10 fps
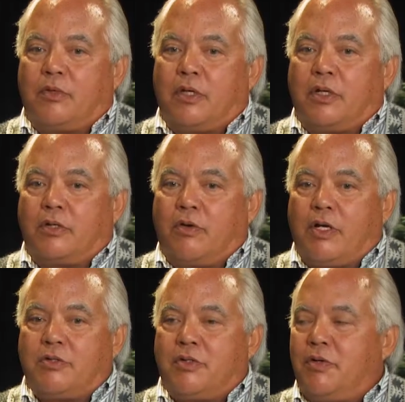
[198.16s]

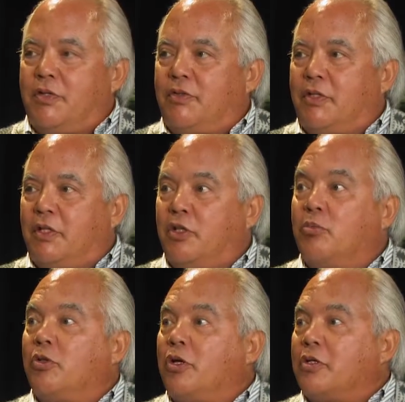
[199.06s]
undergraduate degrees in the
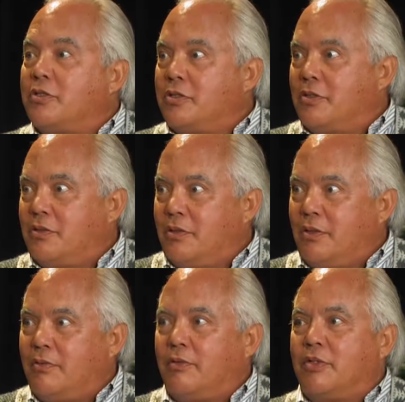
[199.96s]
liberal arts,
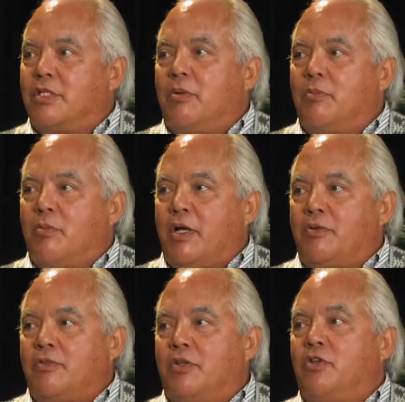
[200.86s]
for example. Mine
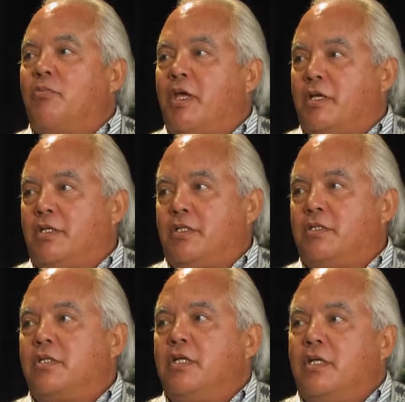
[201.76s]
was in
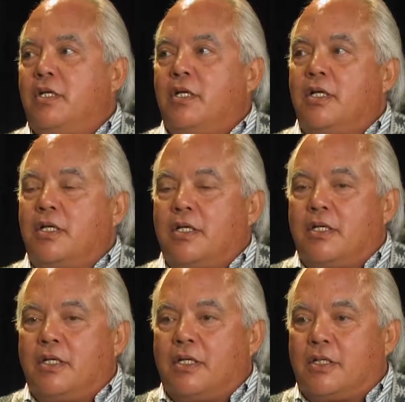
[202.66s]
humanities,
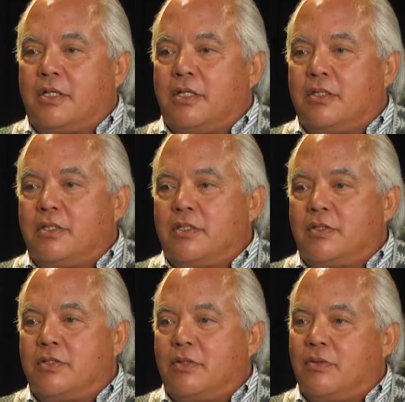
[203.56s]
and
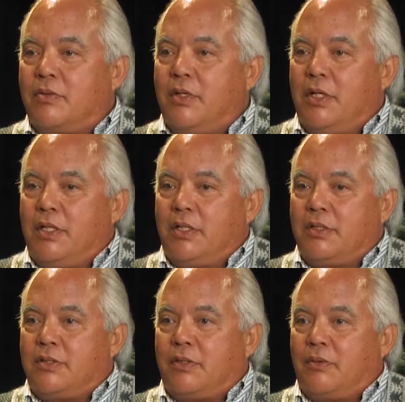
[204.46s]
so
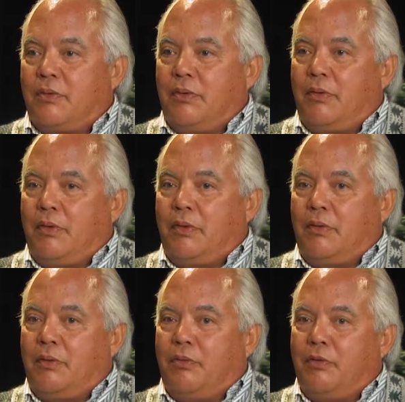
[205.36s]

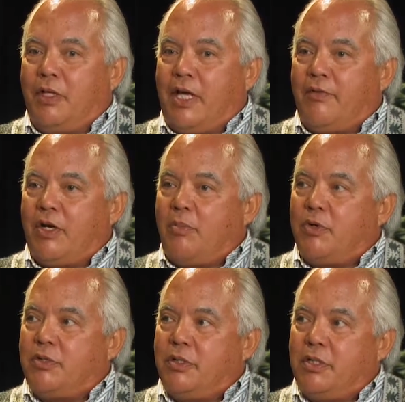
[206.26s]
you really have an
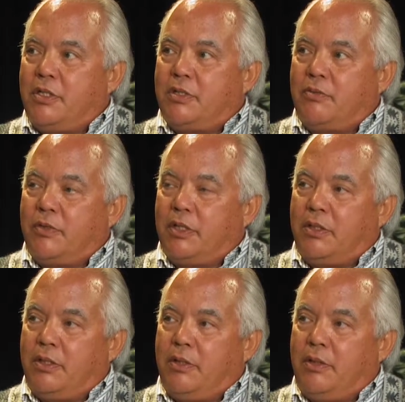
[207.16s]
opportunity to
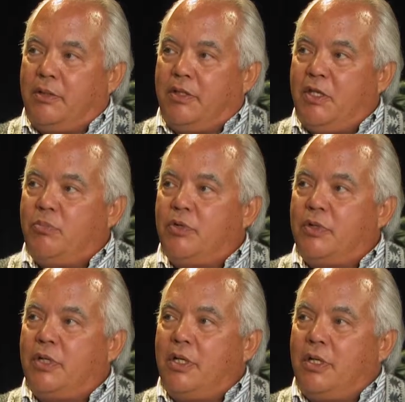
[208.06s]
really
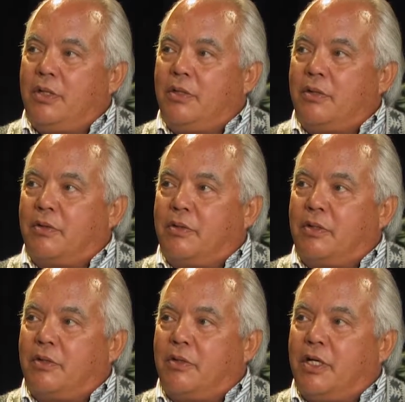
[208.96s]
deepen your
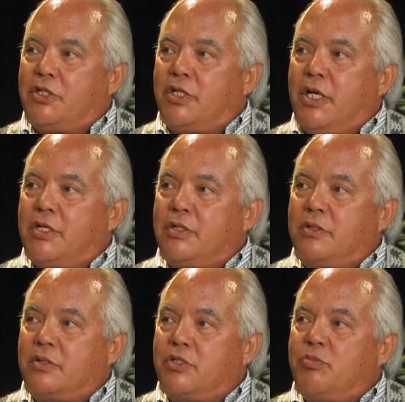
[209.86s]

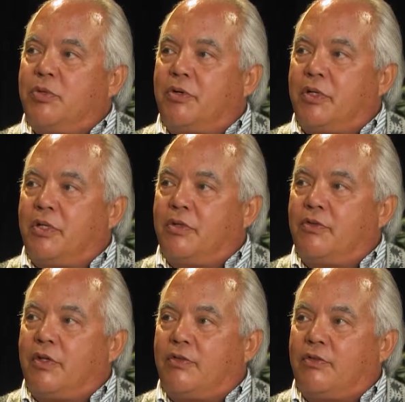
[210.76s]
educational
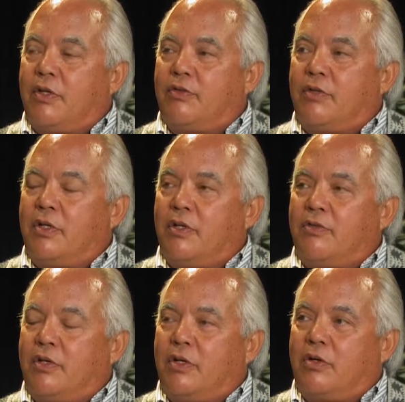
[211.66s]
experience as
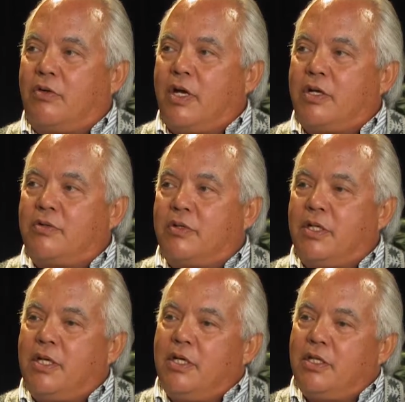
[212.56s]
an
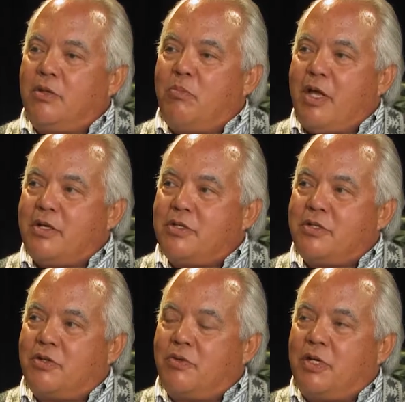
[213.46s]
undergraduate. The
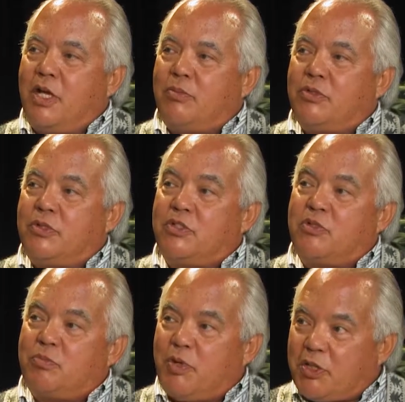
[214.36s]
master's degree helps you to
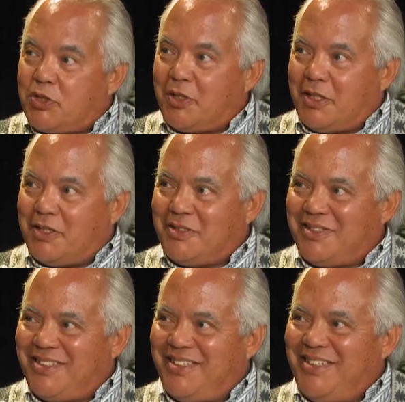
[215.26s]

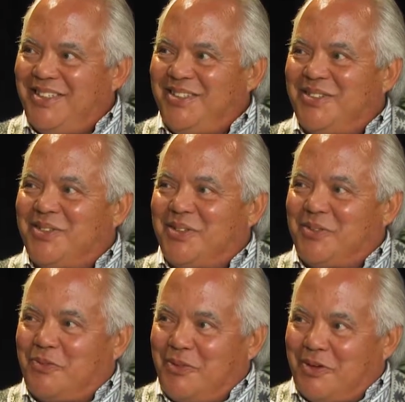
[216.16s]
specialize. So
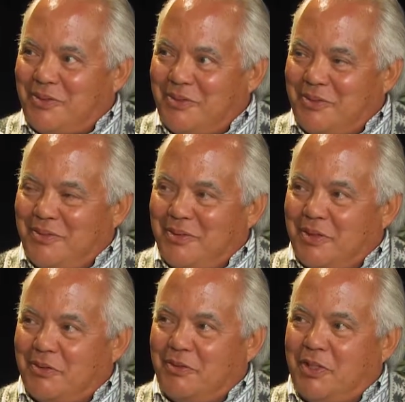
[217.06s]
that
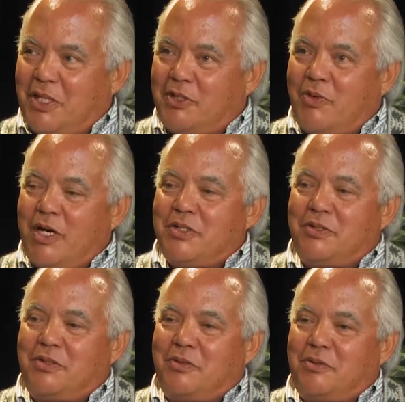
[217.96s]
with
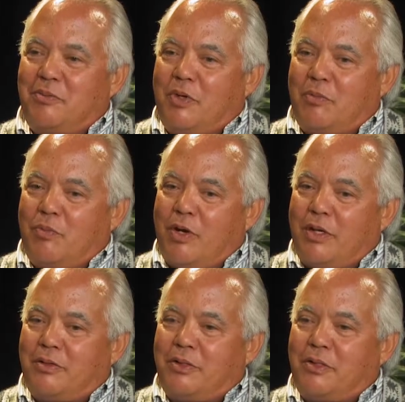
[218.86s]
undergraduate you're
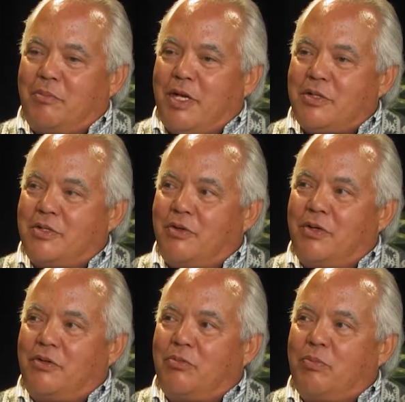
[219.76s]
broader in the master's
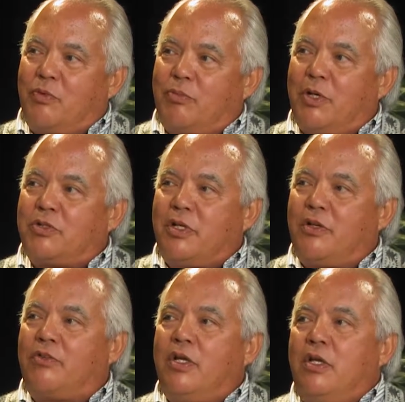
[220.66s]
degree, you
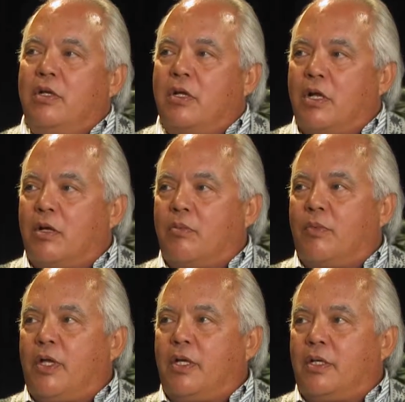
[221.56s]
specialize
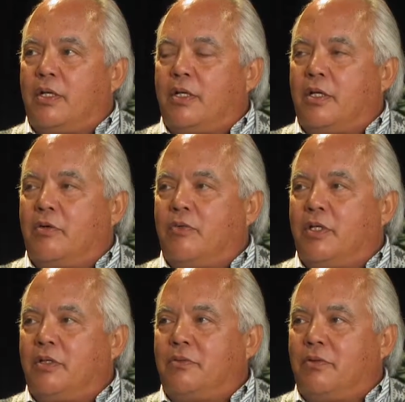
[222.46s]
and
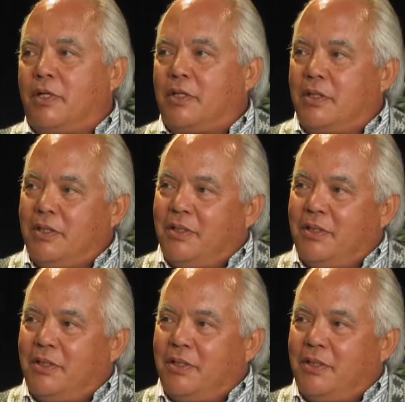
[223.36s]
really try to